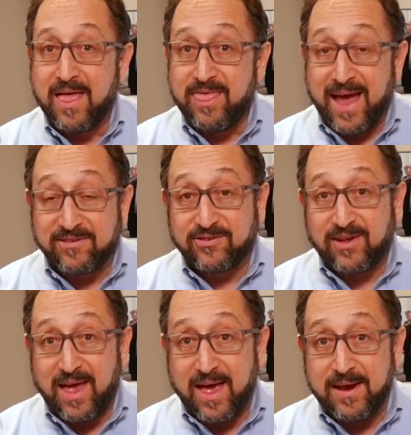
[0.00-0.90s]
That
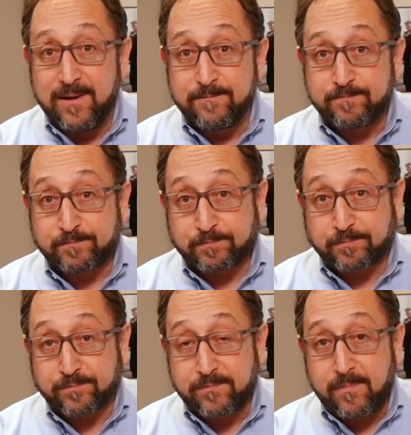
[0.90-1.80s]
said,
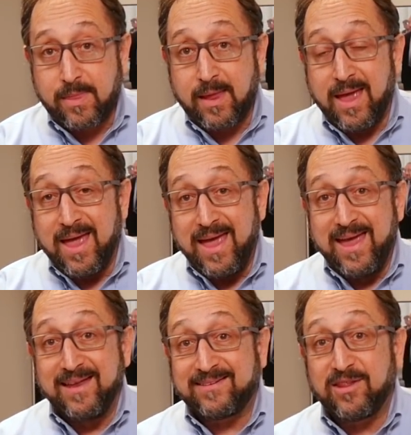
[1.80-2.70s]

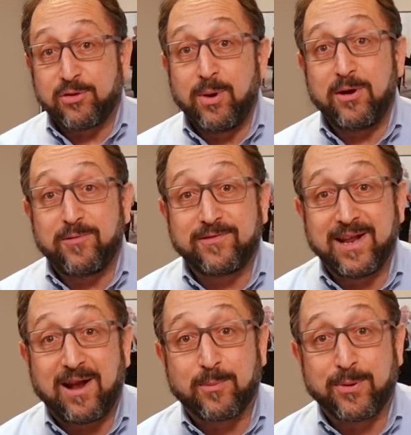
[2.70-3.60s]
it's a
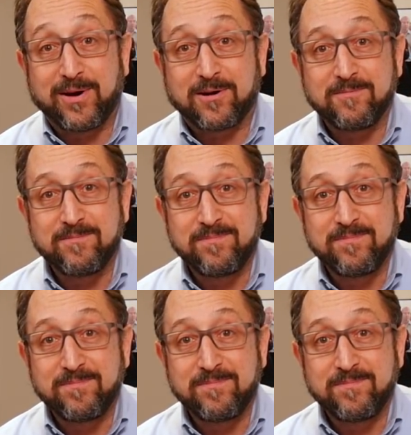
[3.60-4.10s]
$350 printer.